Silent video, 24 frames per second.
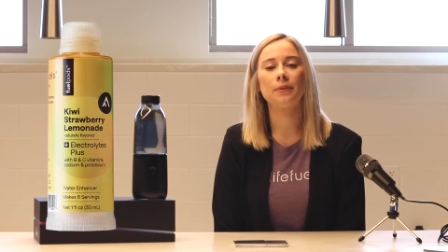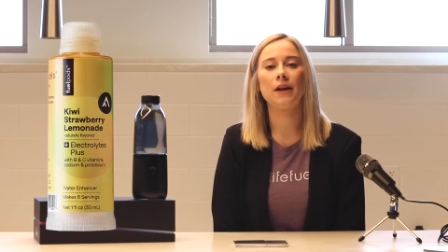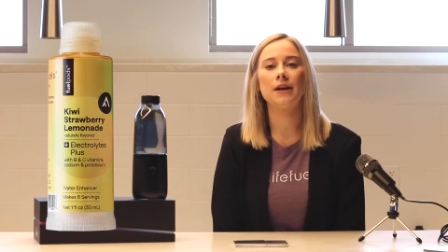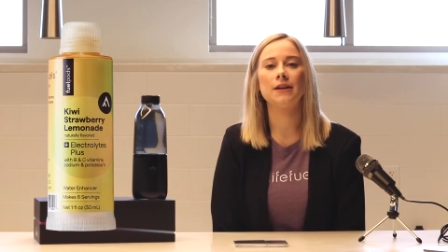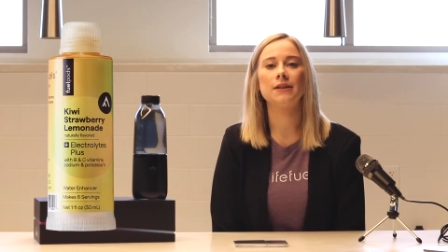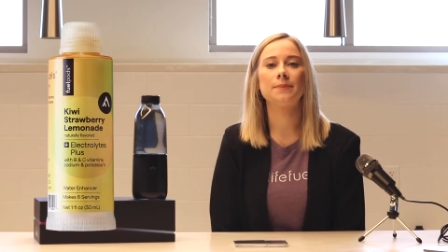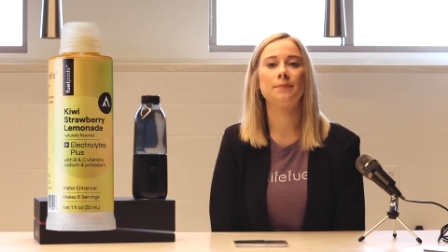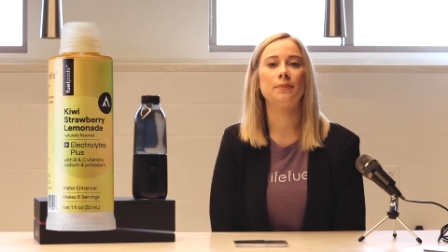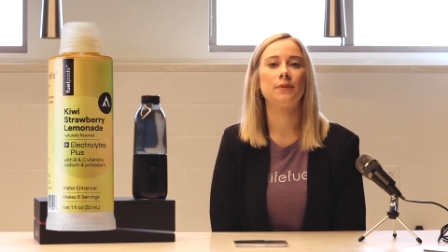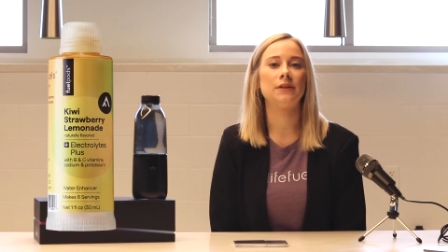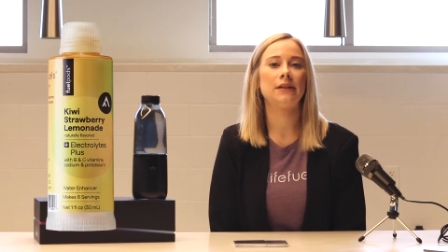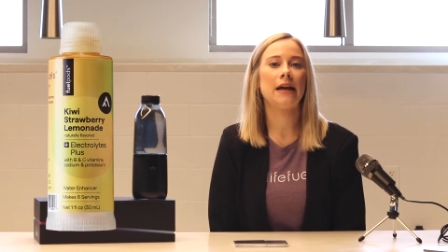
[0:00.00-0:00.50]

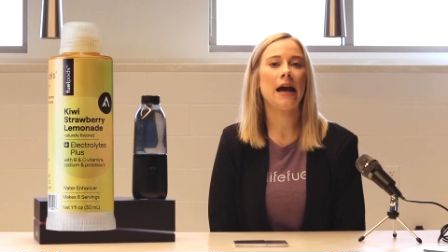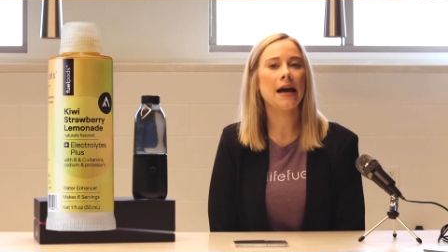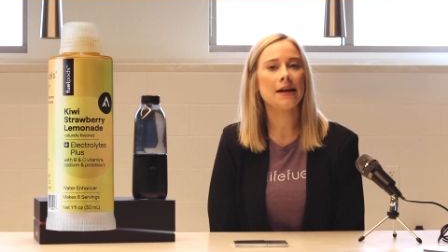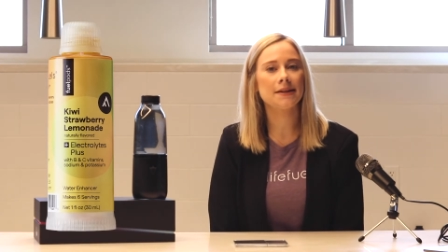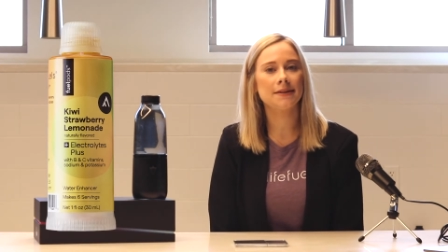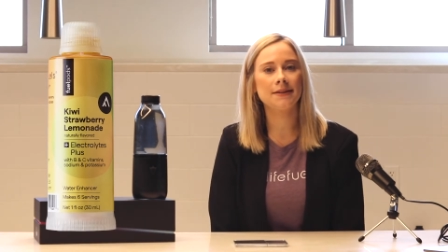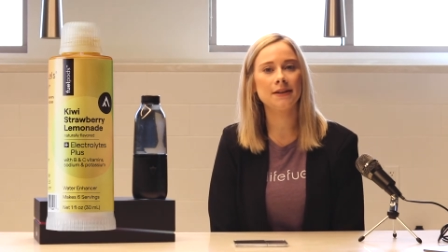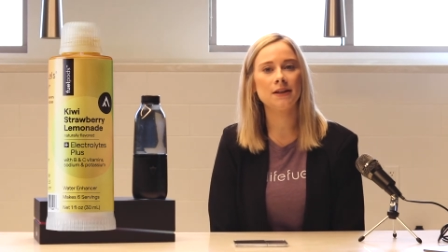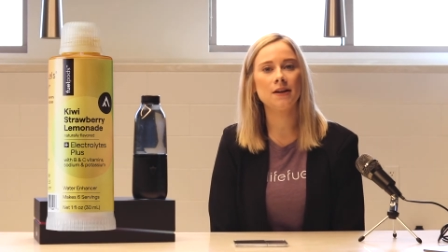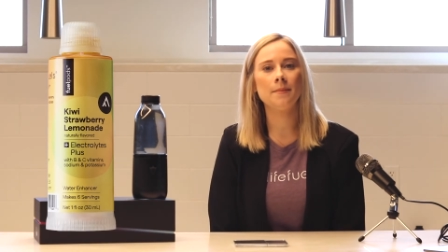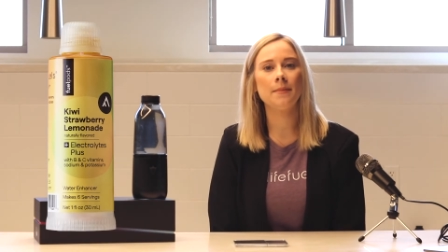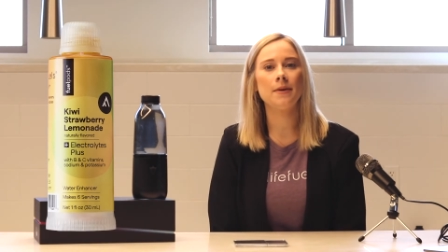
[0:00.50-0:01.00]
plus
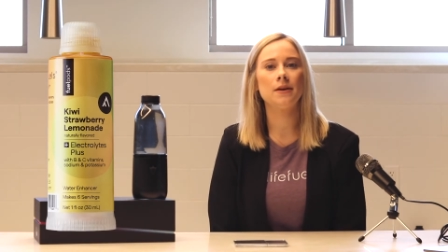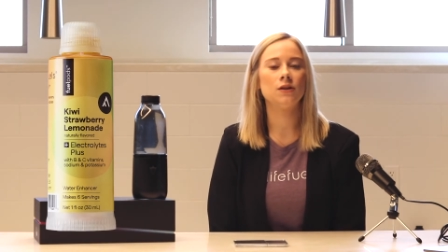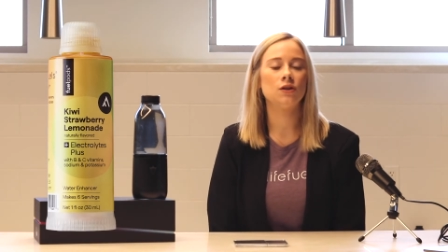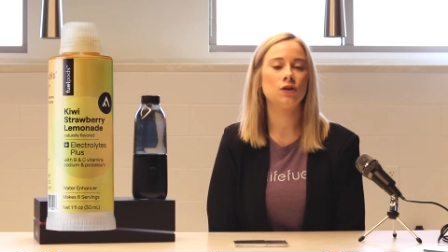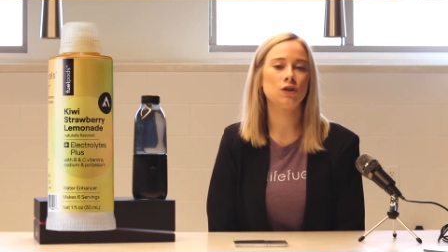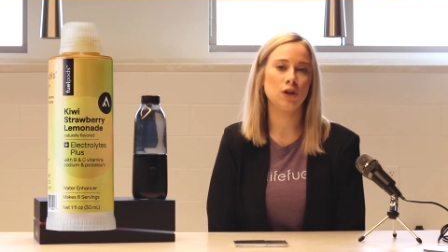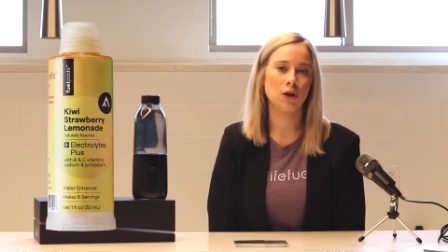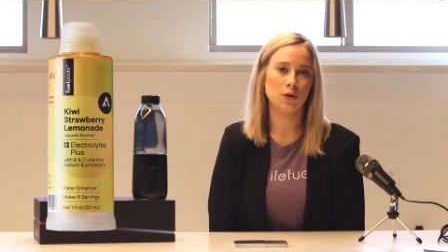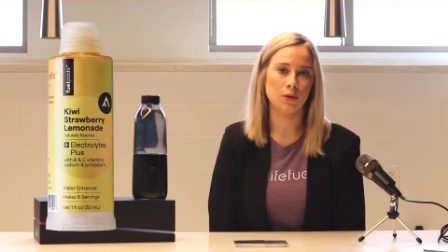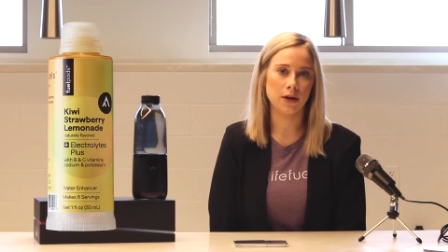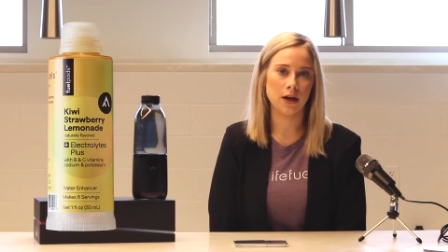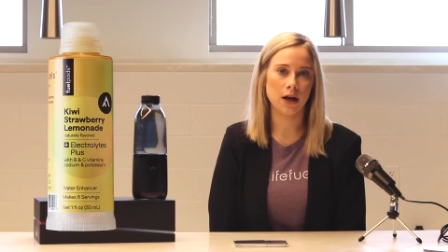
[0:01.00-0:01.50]
potassium and
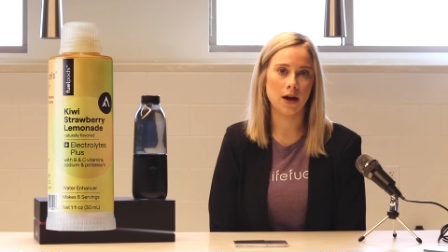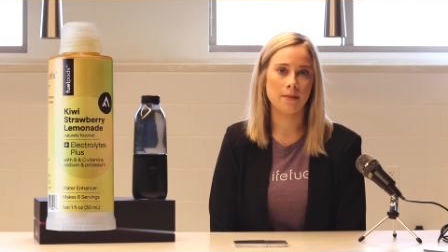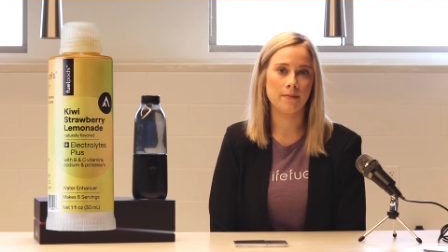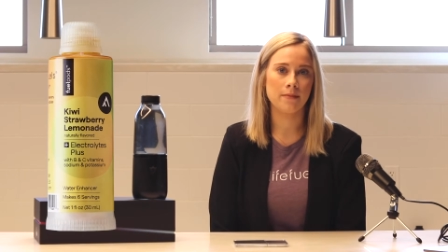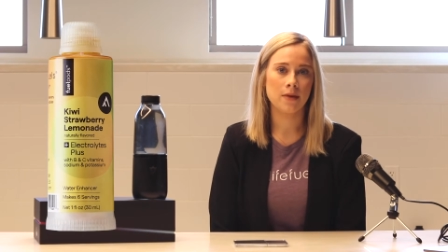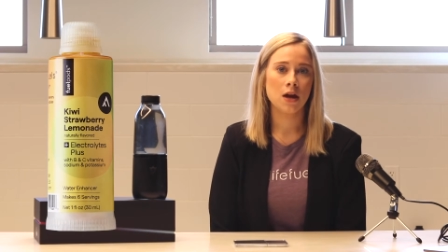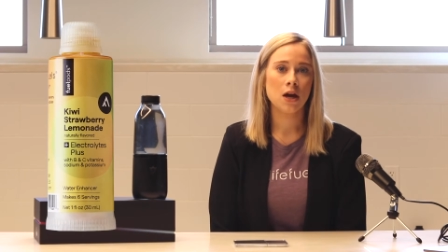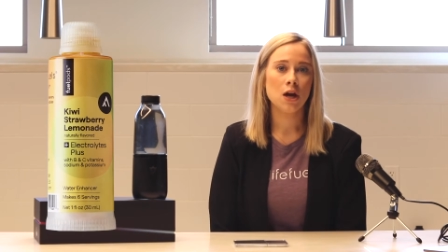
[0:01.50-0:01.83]
sodium.